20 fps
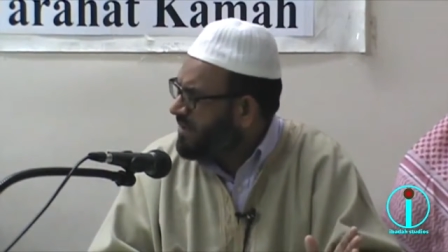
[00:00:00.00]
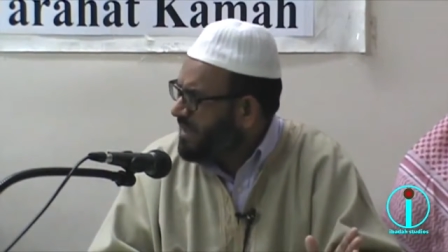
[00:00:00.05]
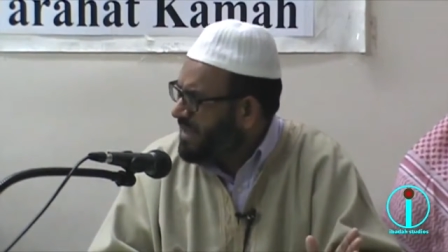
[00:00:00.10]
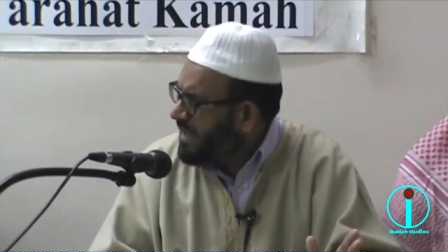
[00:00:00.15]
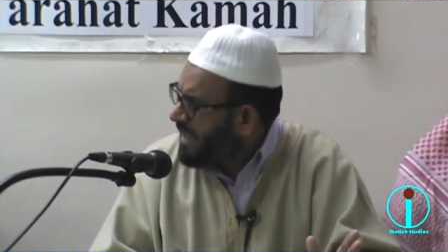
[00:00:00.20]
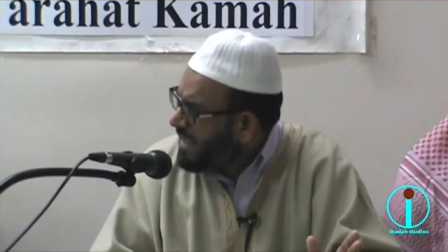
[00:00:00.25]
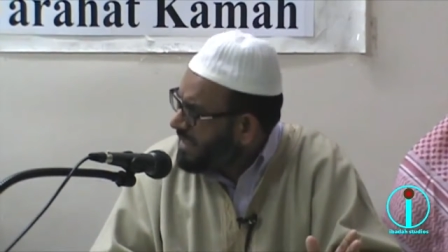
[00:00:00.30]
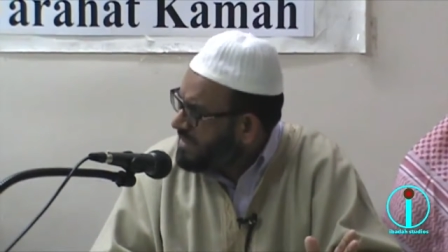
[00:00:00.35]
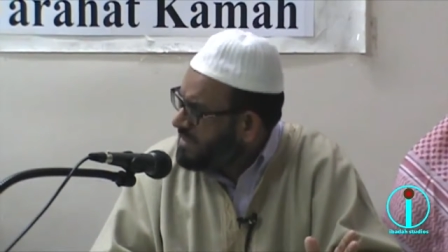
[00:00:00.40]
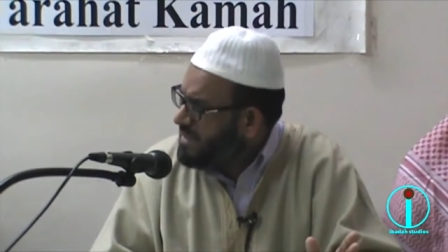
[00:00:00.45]
not the
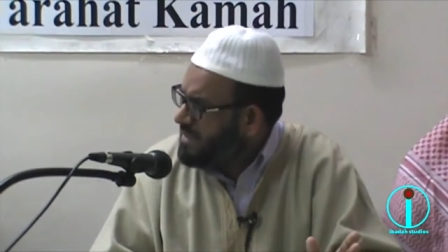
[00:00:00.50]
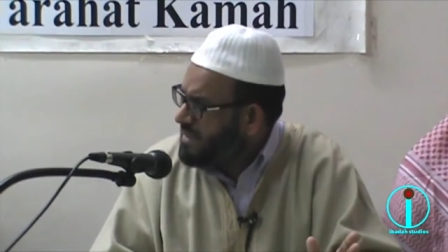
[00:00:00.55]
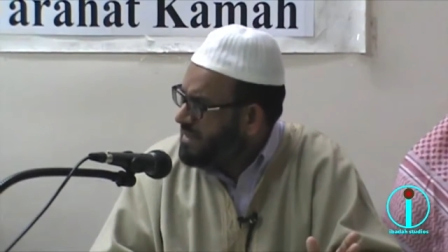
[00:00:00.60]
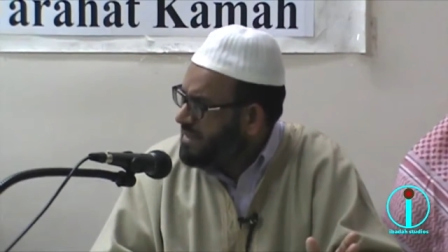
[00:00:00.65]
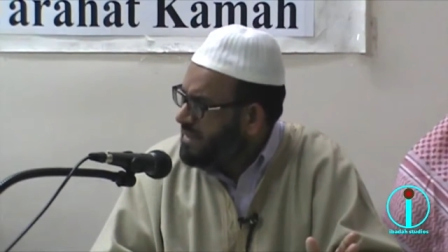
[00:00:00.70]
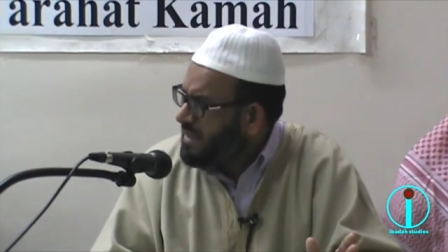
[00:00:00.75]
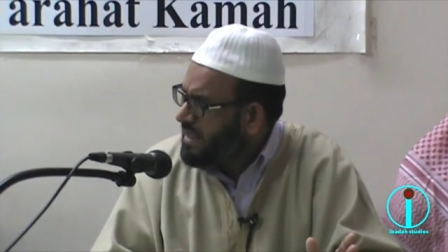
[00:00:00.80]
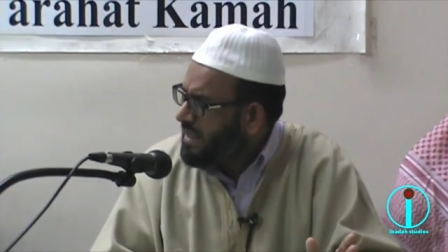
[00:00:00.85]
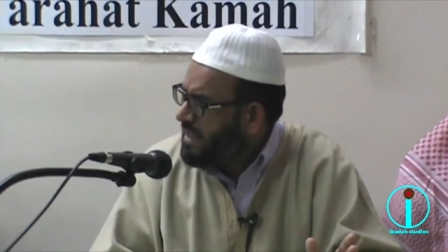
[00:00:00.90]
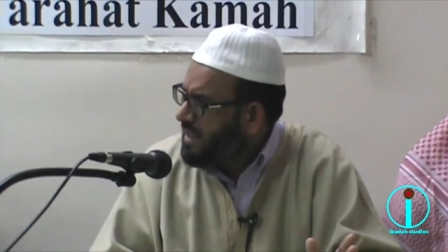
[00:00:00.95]

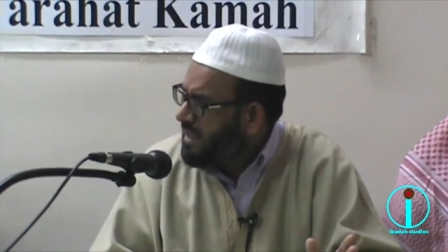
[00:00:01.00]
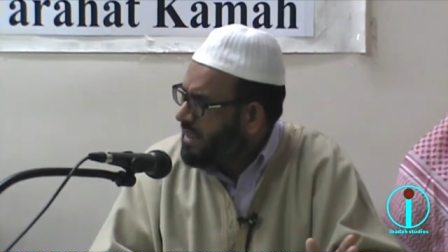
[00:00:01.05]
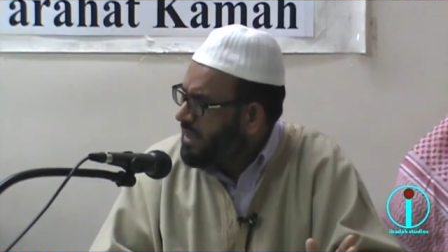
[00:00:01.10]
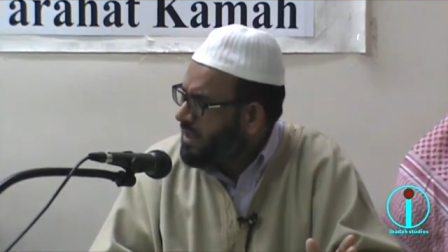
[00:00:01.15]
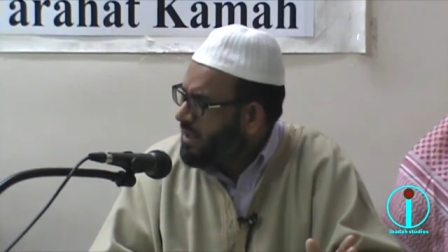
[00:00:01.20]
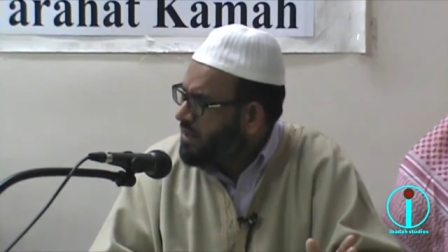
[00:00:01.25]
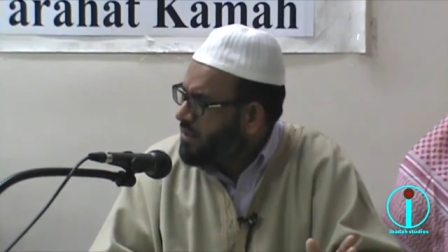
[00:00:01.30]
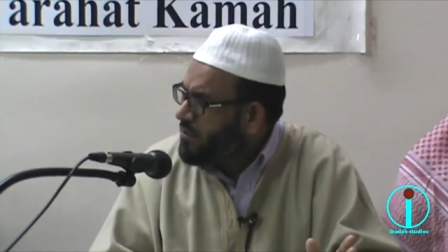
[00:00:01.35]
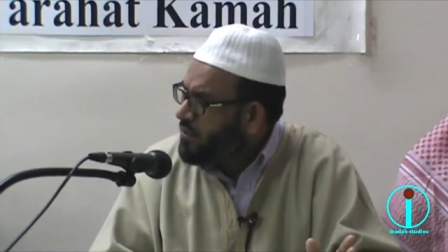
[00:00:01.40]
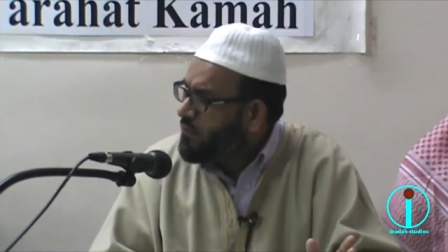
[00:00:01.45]
case.
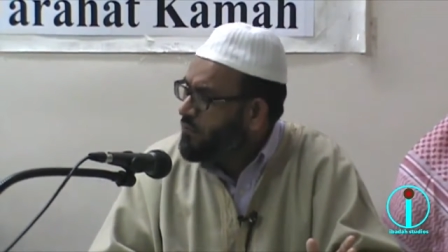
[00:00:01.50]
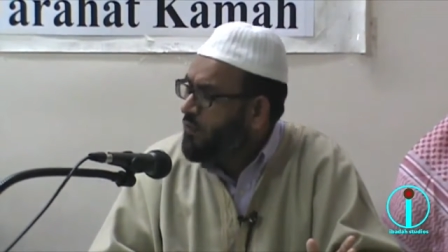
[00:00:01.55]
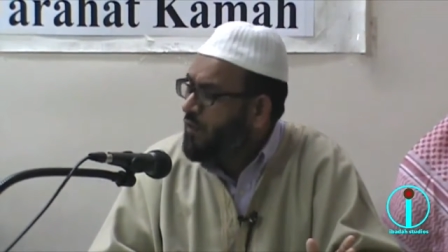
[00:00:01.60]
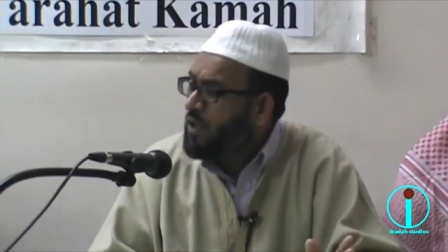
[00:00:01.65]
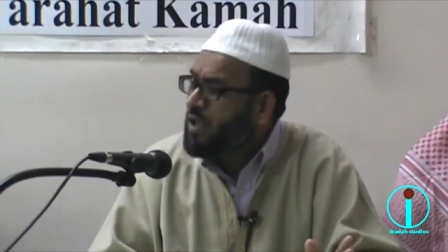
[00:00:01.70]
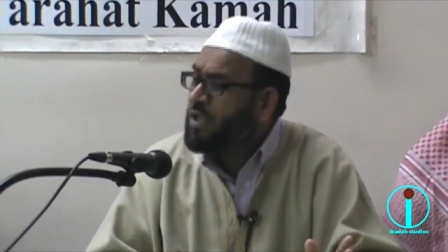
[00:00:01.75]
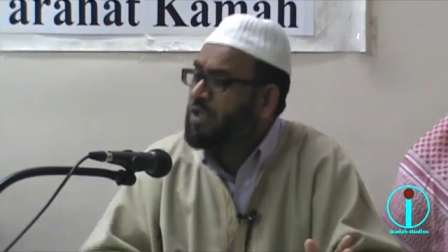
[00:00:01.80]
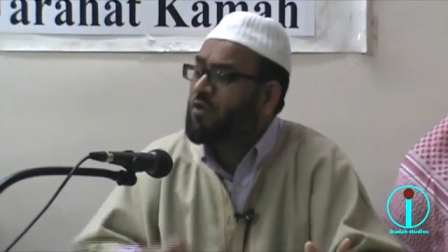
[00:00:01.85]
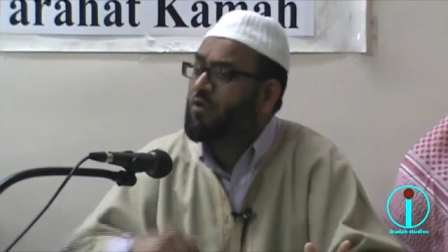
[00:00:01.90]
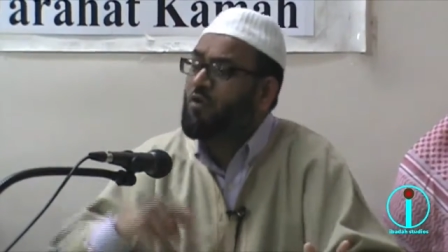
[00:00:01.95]
You're
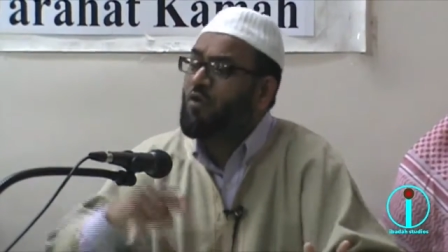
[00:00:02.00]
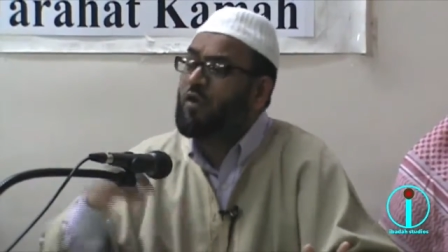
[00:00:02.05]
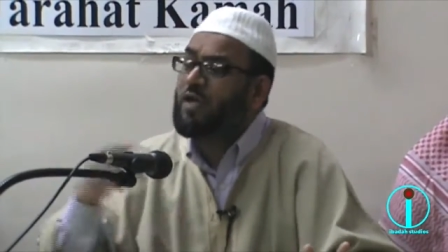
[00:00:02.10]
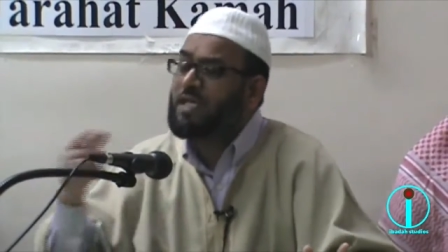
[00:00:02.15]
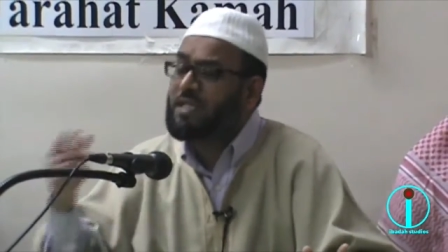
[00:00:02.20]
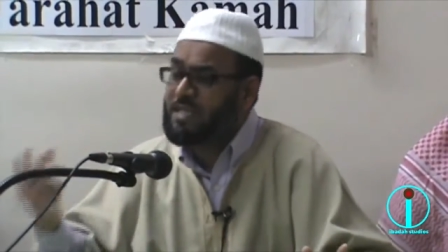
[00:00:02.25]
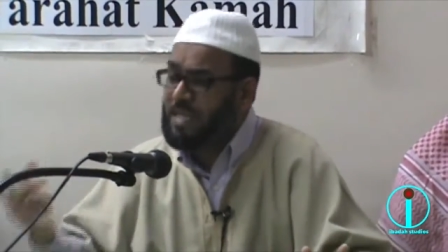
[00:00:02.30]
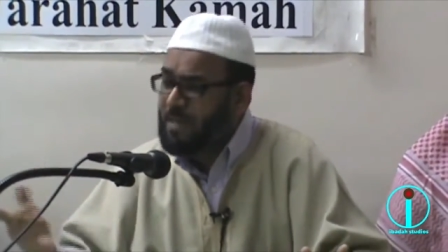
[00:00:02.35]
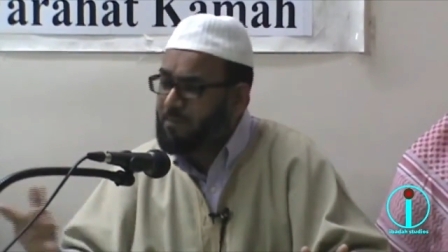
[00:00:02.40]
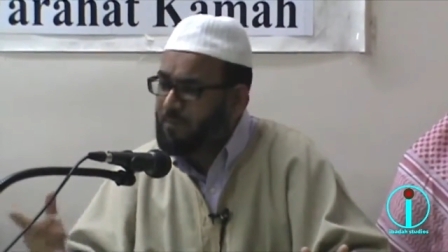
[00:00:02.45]
following the wrong
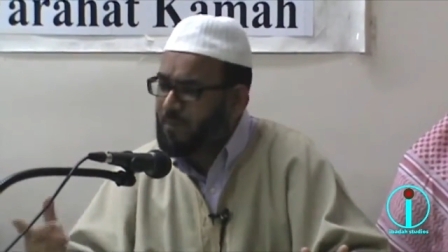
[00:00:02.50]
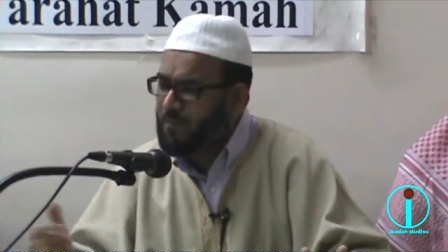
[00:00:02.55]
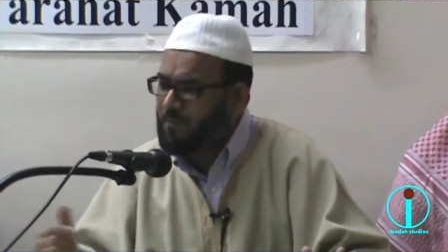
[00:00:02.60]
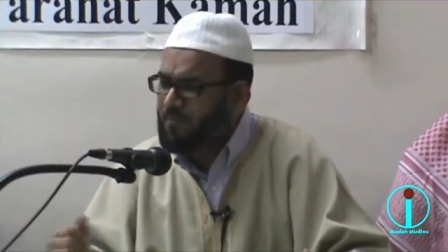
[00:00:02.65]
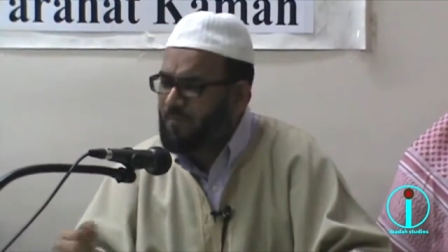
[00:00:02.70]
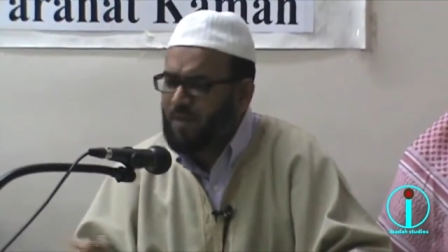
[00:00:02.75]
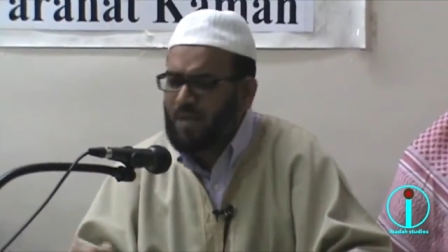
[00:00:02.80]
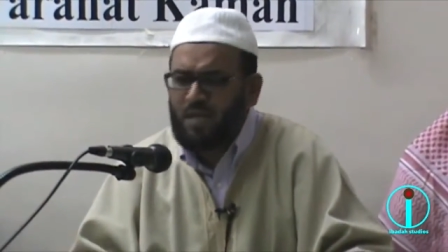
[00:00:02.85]
example.